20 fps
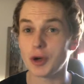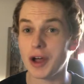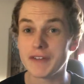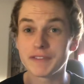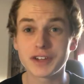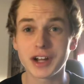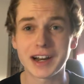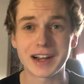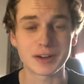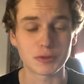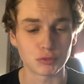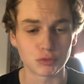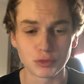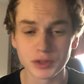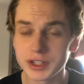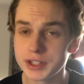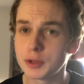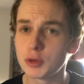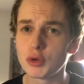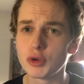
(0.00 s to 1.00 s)
I've got a
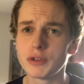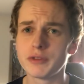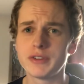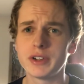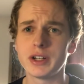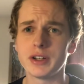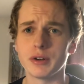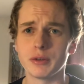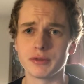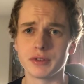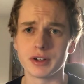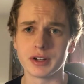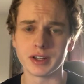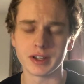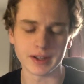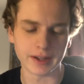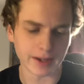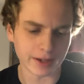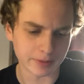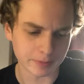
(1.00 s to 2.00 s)
really cool video for
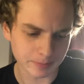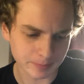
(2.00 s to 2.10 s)
today.